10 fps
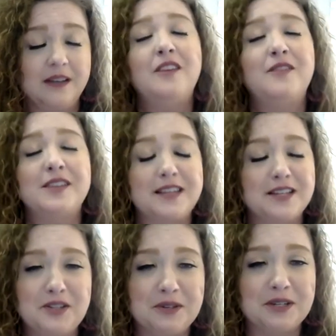of us can
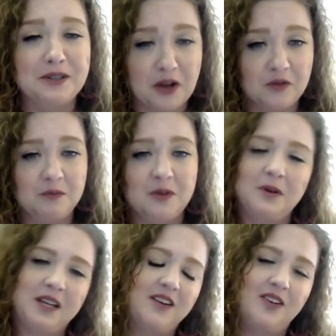do it alone, but
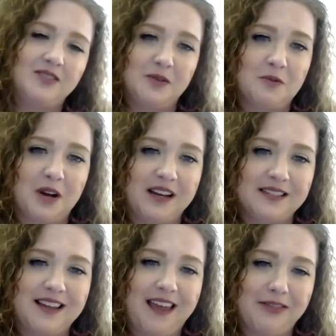we can all do it working
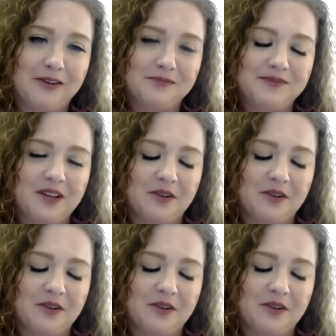together. So